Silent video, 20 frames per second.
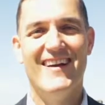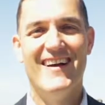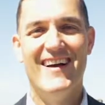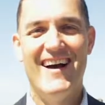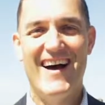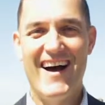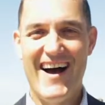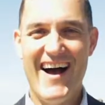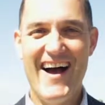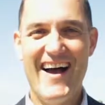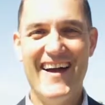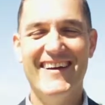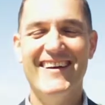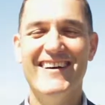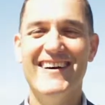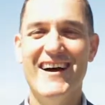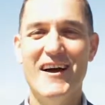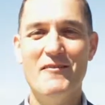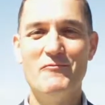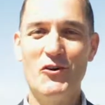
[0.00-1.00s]
Hi,
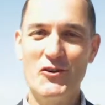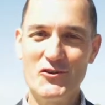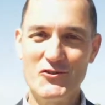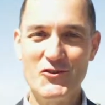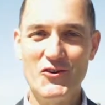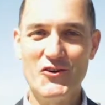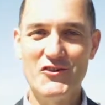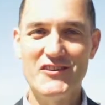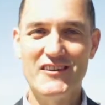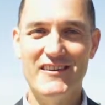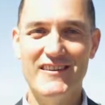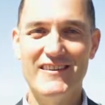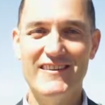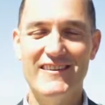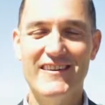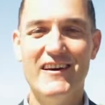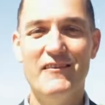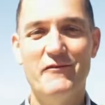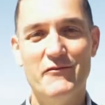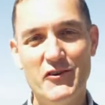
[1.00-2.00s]
I'm Ross Dawson,
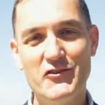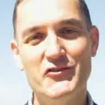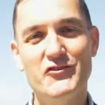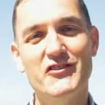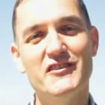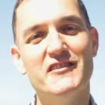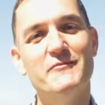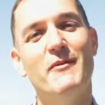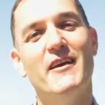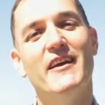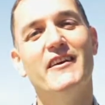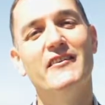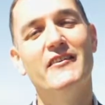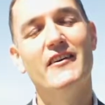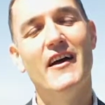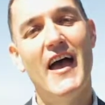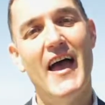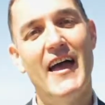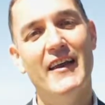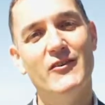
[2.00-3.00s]
a futurist
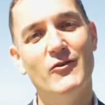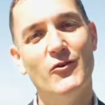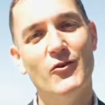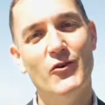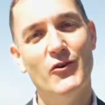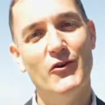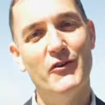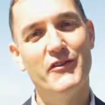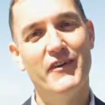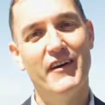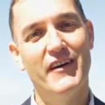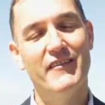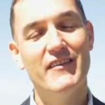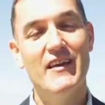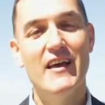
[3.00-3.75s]
speaker and author,